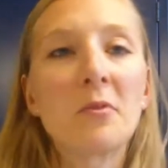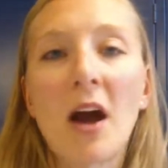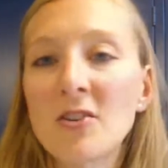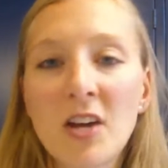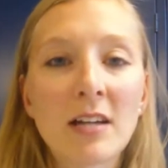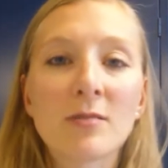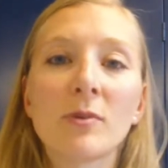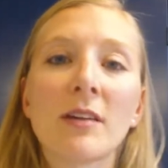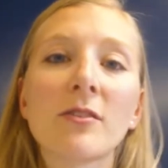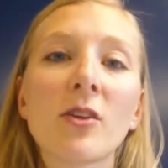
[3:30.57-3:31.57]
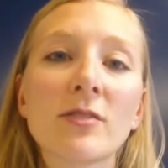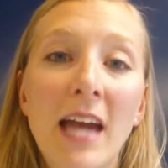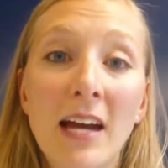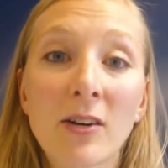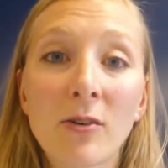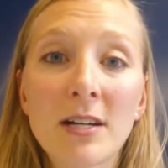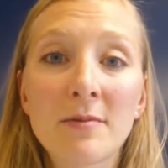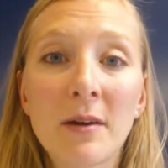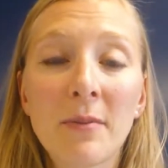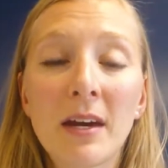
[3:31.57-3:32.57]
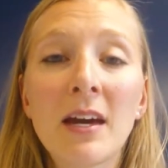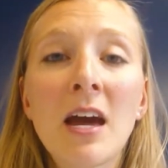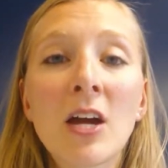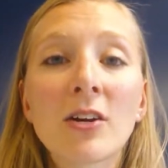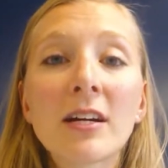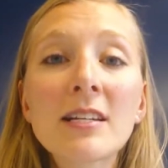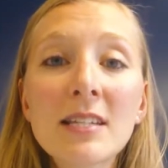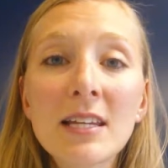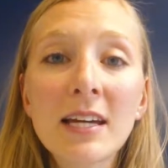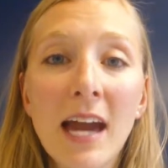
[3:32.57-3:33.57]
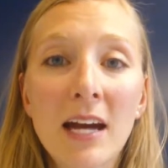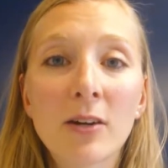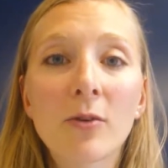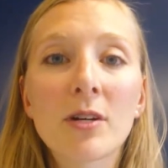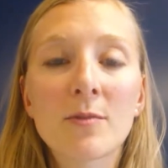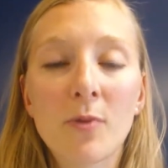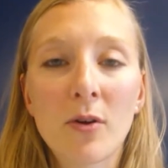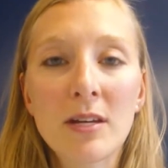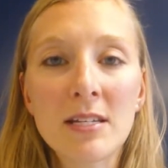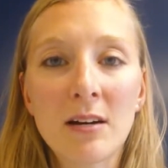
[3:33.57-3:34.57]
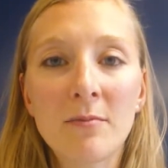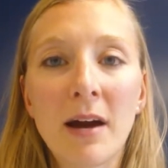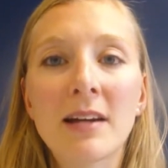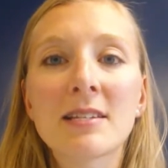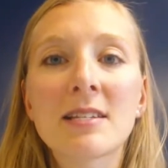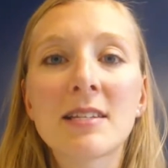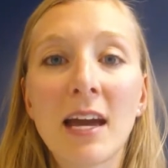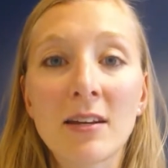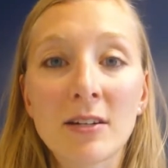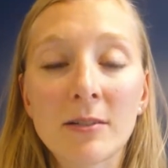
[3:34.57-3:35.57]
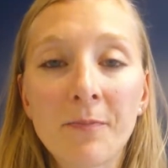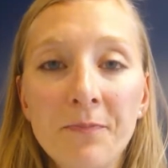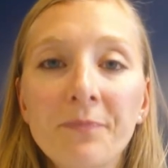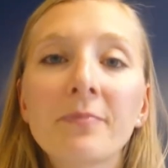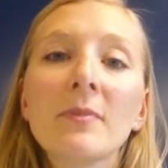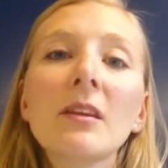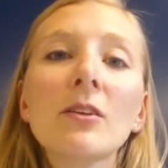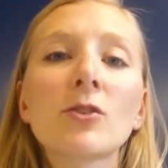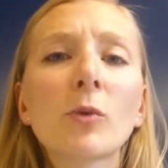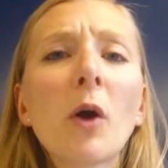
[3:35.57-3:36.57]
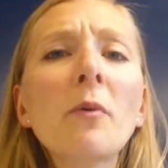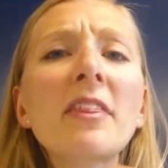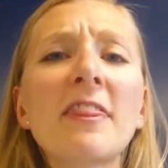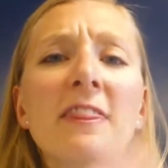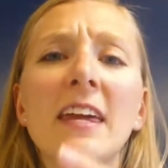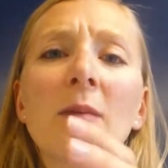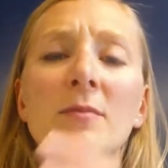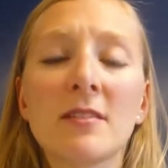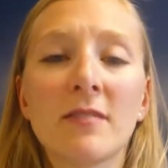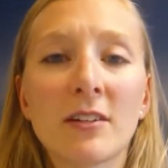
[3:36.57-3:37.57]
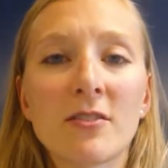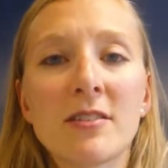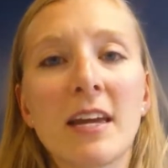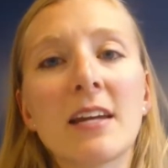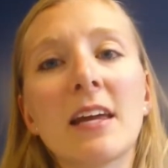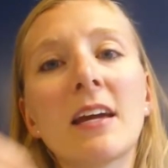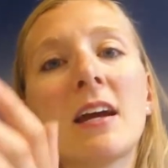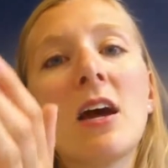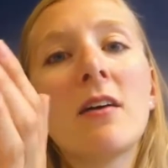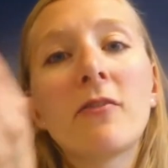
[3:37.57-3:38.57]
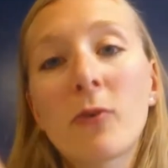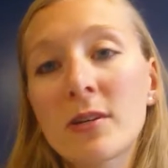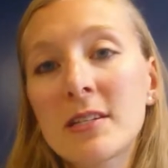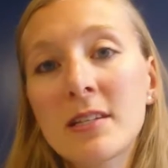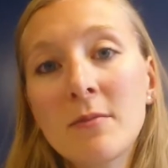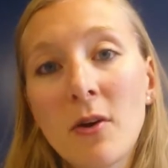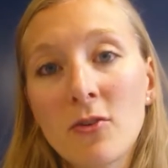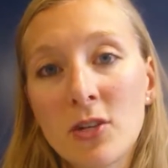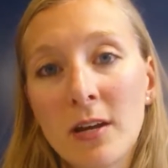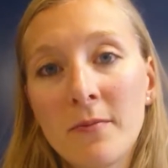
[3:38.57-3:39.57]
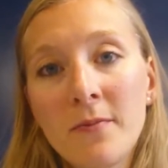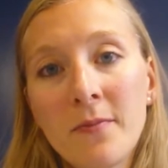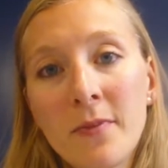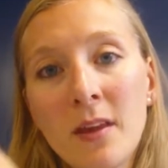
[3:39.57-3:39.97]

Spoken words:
project, whatever those categories might be, you're going to see the categories broken down by standard. So we're going with themes of understanding. Forces in motion,